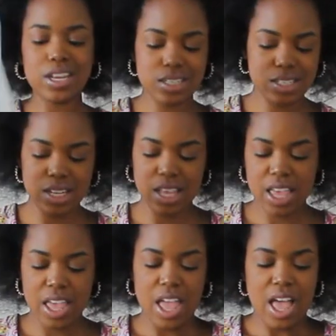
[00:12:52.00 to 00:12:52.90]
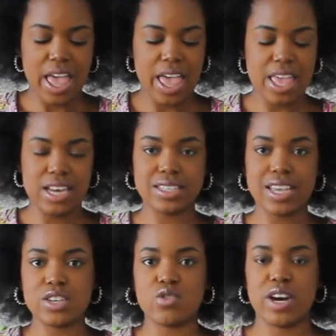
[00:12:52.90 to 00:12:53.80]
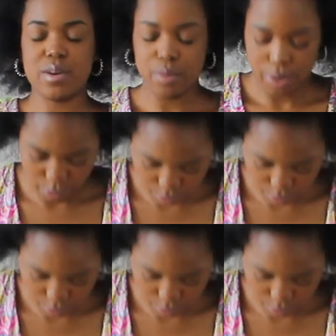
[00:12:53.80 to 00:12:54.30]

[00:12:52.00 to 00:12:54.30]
it, and I tried to put it